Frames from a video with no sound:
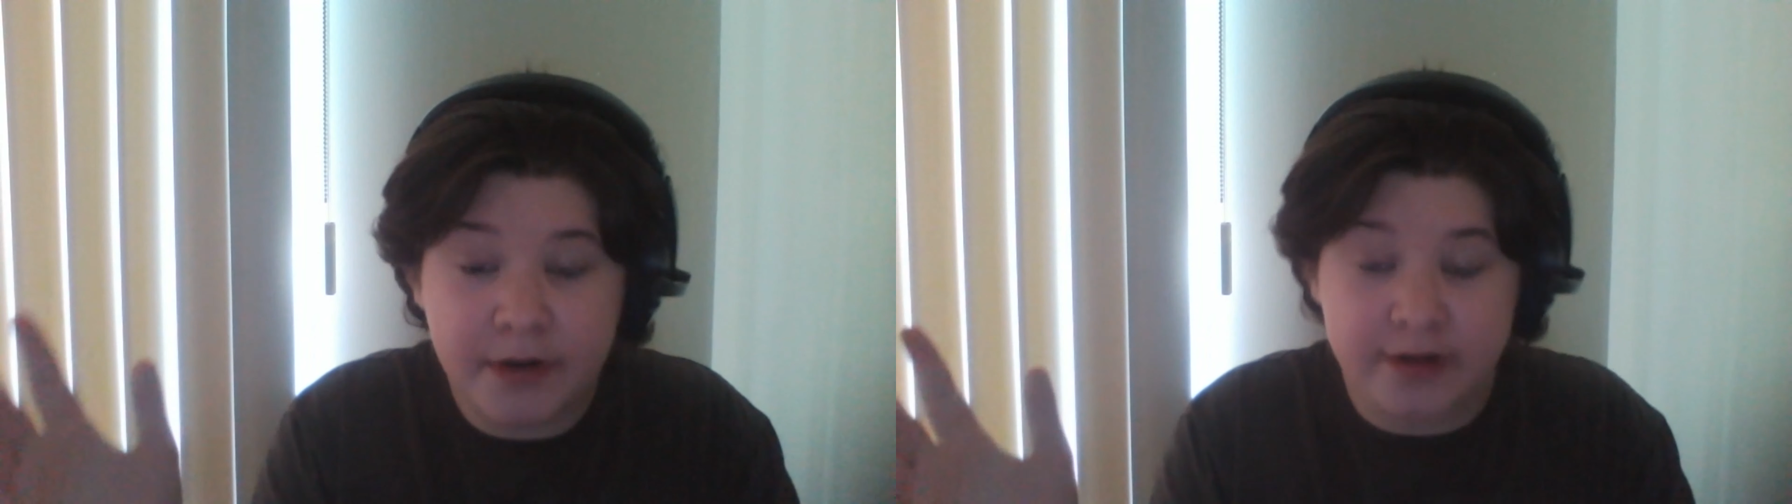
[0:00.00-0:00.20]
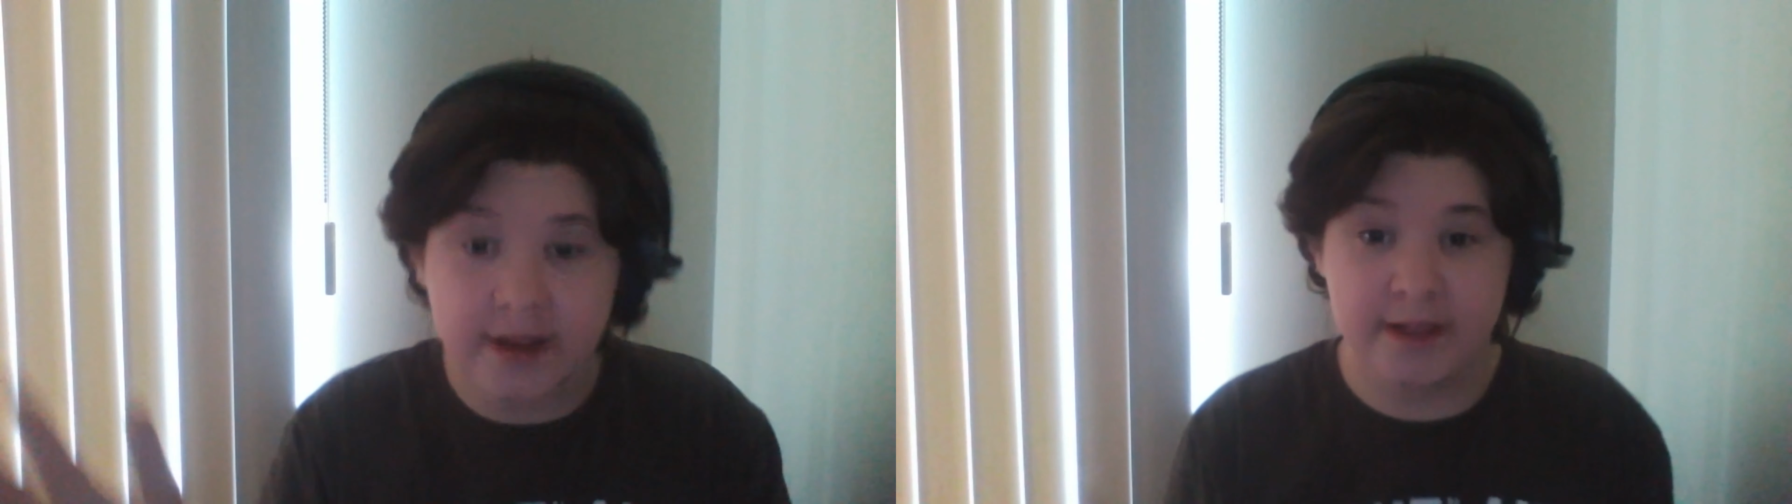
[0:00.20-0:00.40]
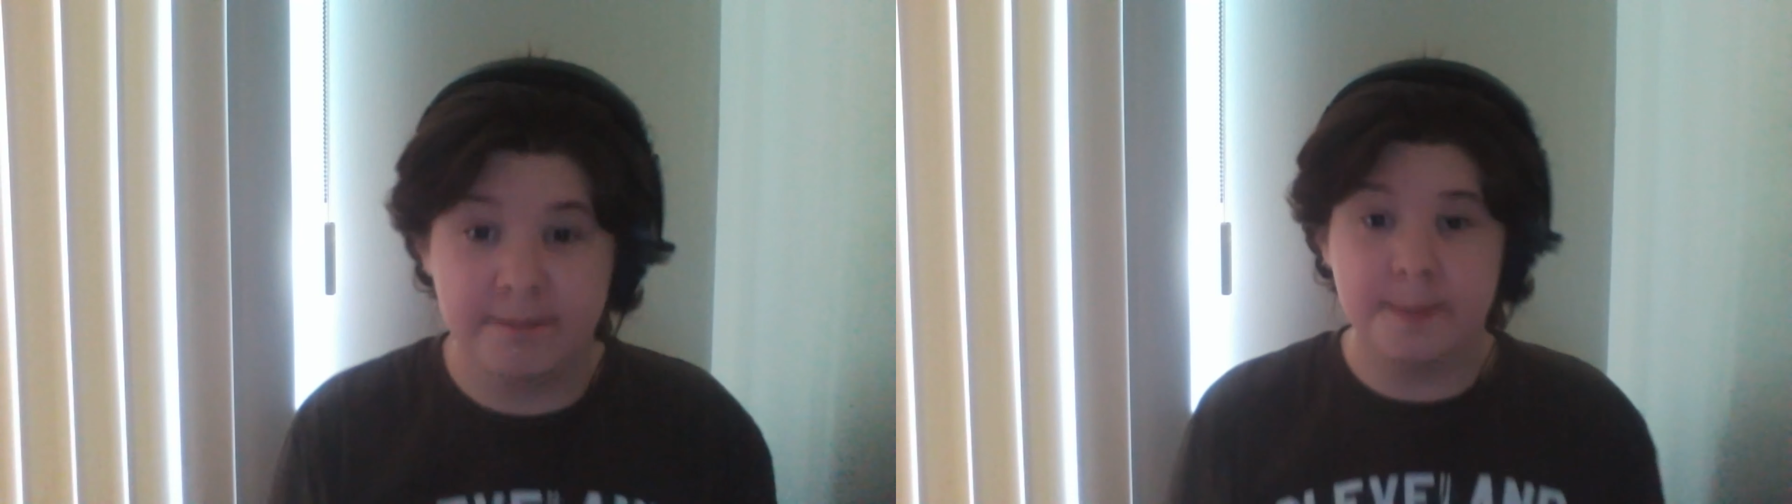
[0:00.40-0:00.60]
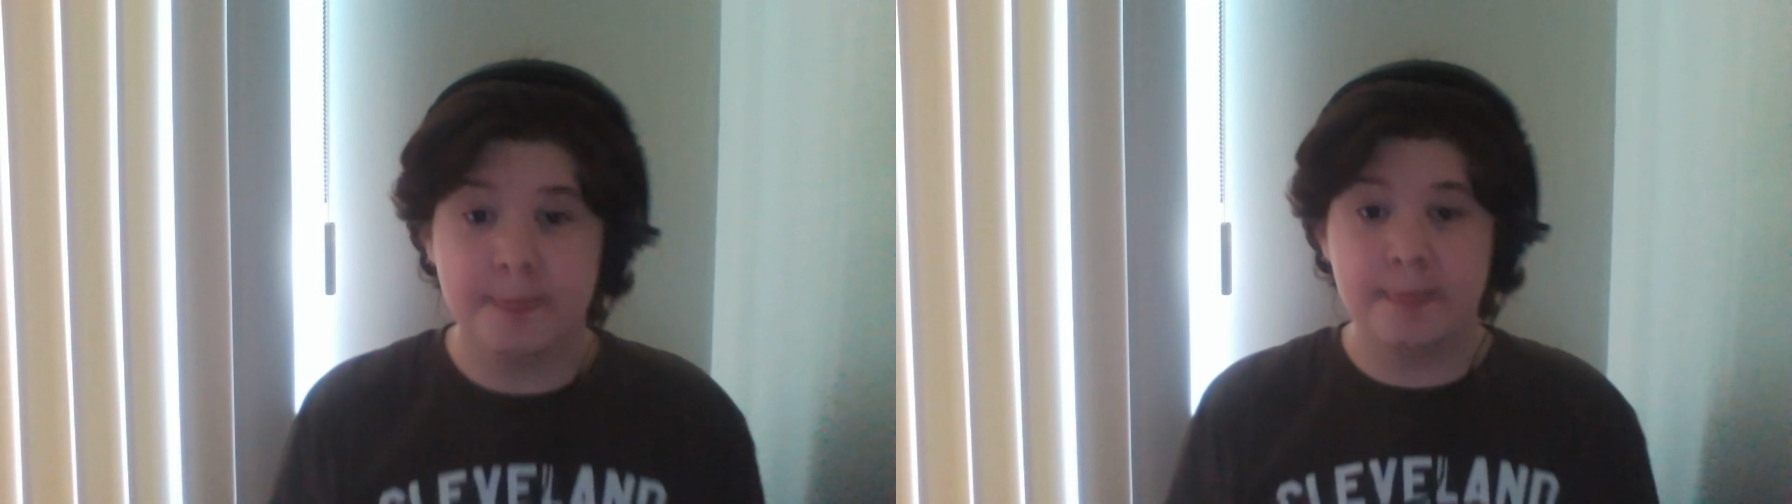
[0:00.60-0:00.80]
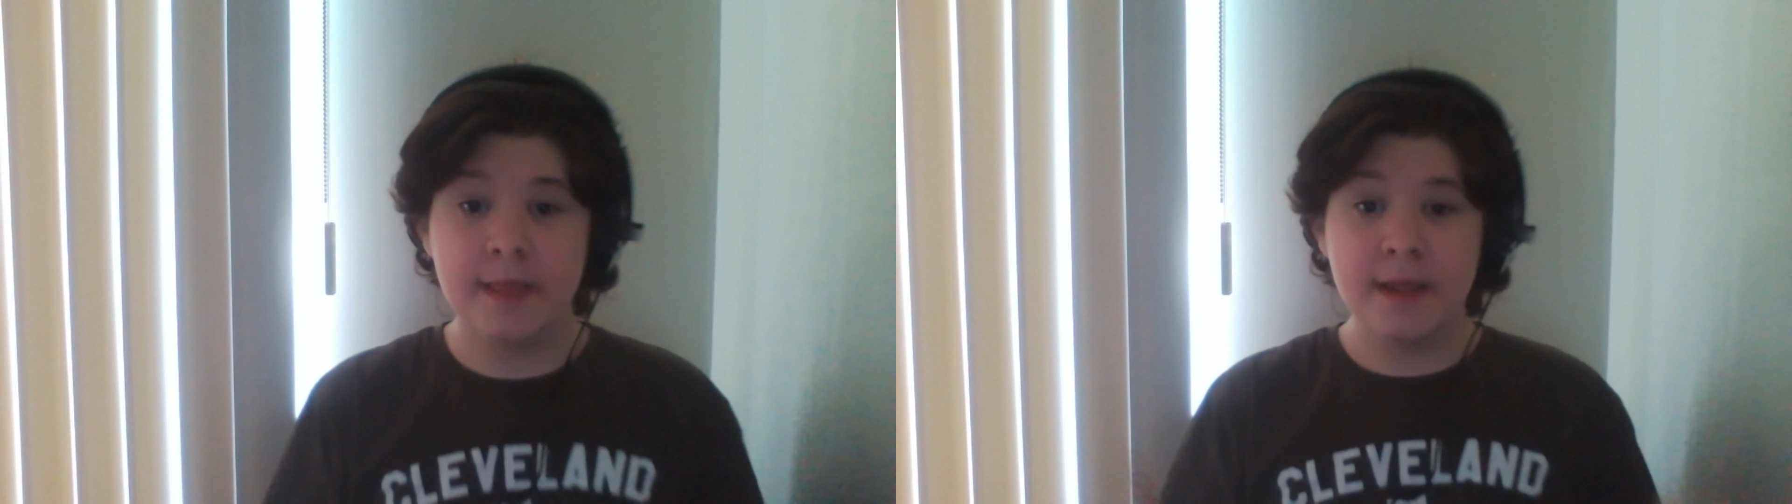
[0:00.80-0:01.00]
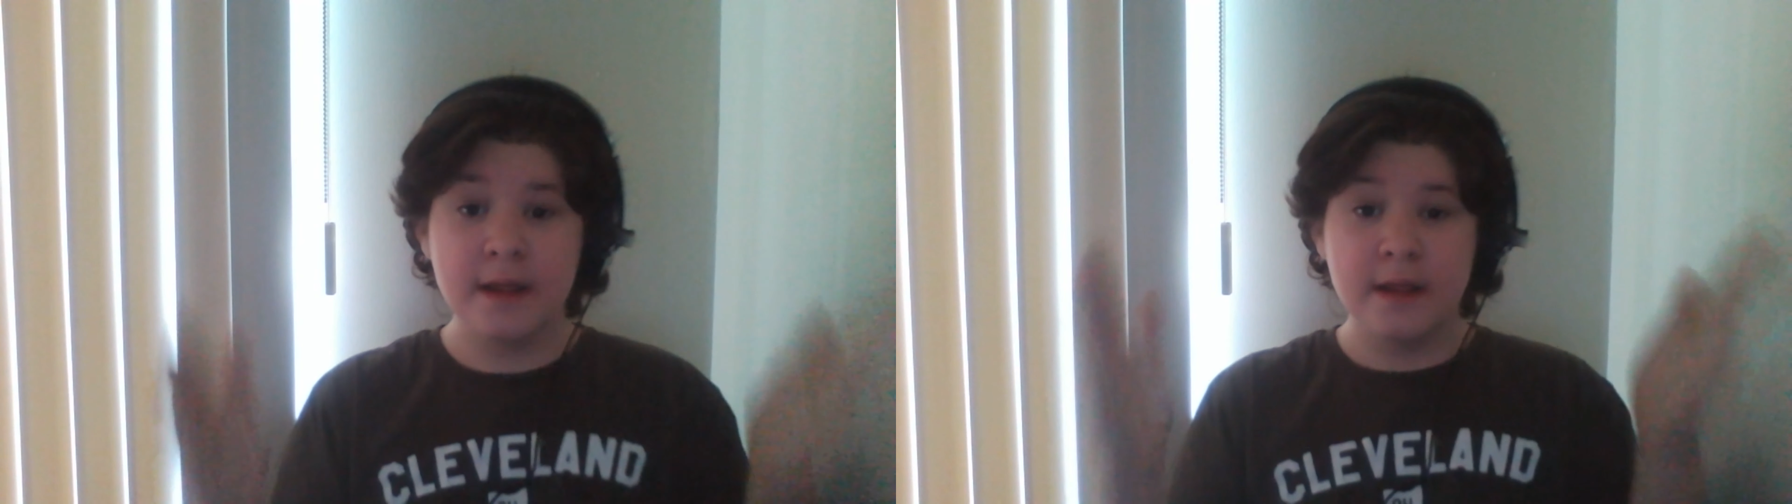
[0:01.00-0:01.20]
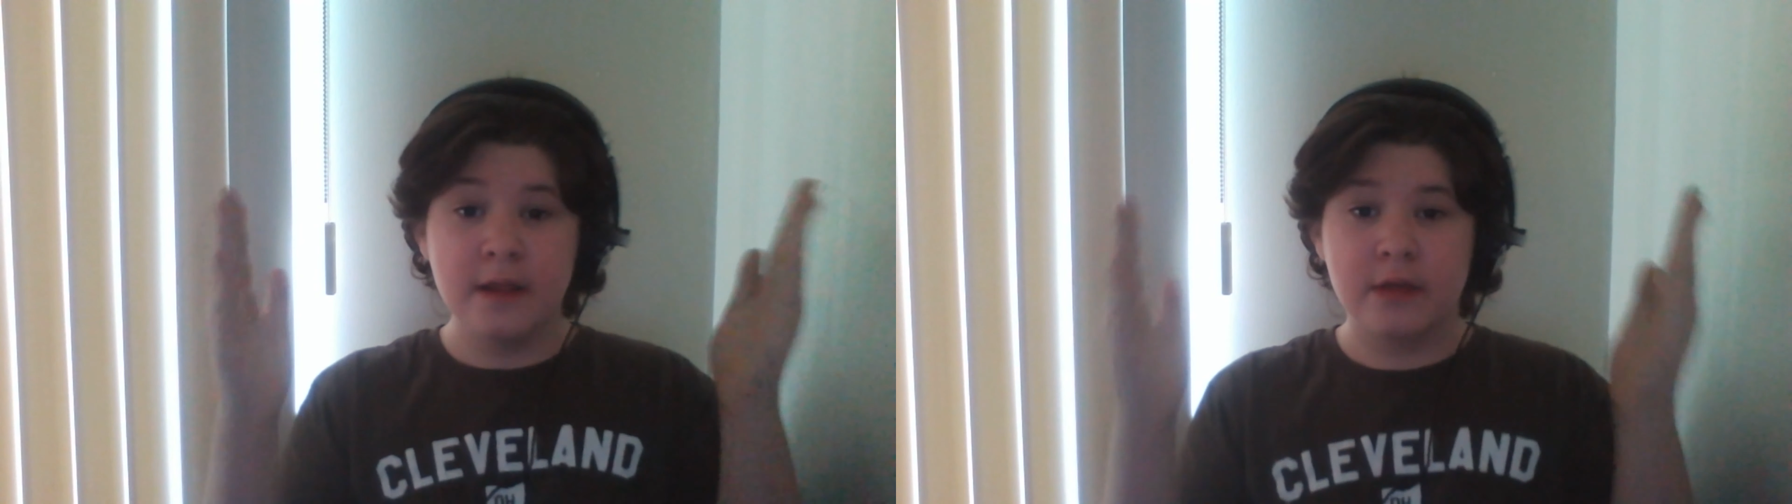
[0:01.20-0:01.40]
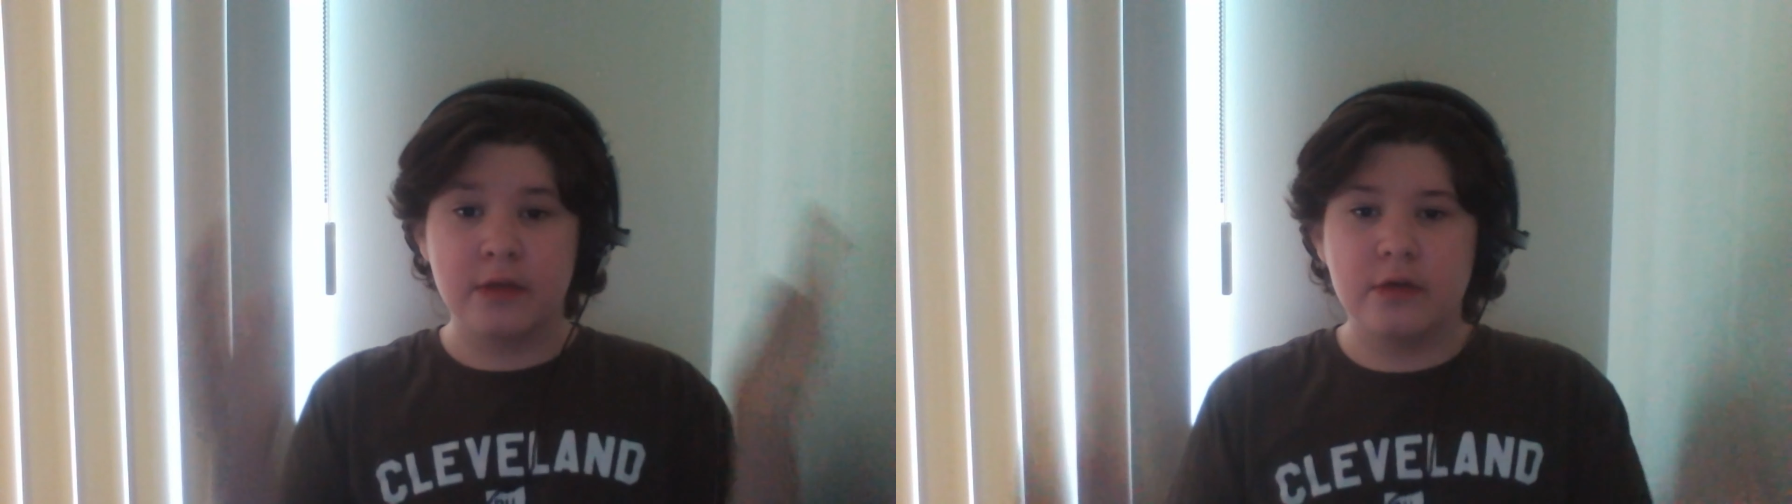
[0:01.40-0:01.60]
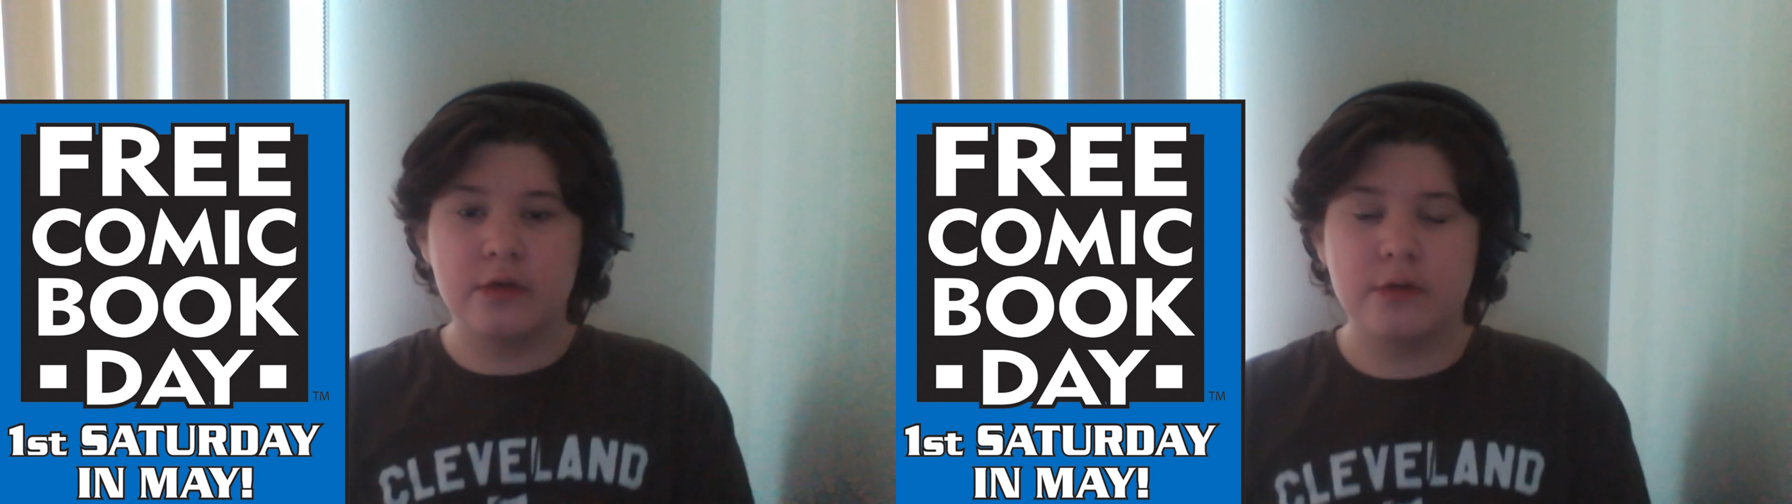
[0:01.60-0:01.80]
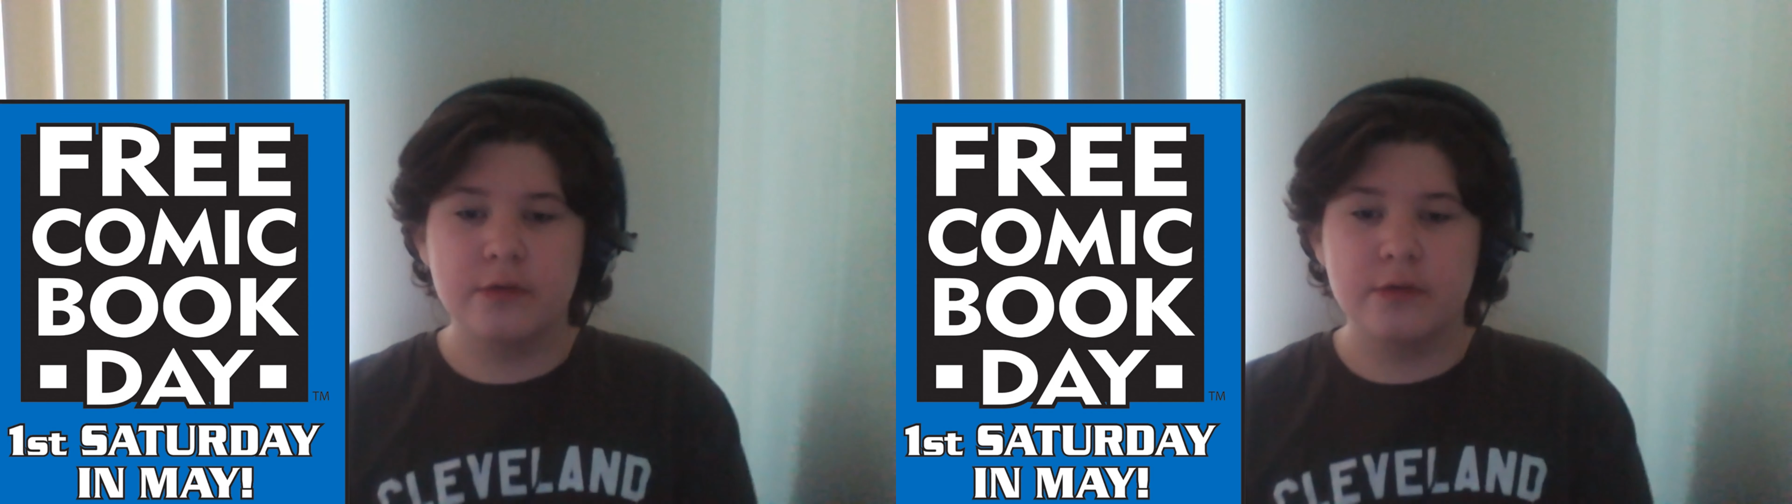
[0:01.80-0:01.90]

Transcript: Book Day. So